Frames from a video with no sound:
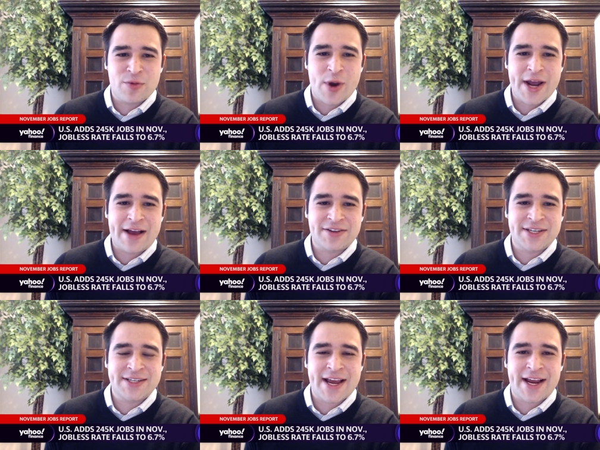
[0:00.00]
from the White House
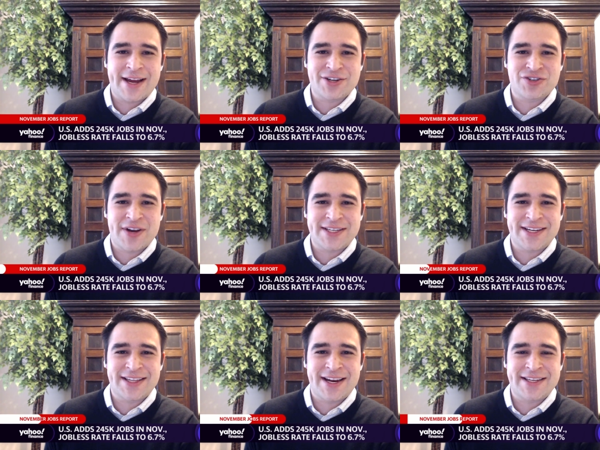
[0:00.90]
today kind of
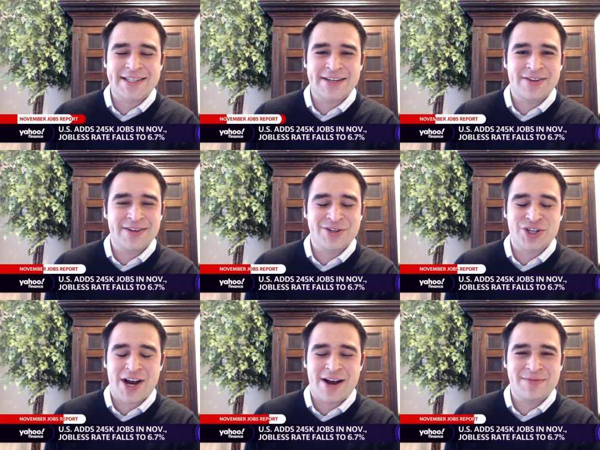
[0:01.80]
stressing that it's still
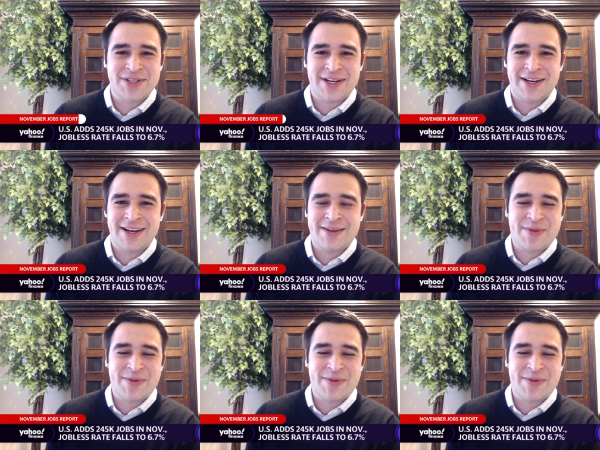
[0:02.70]
jobs uh,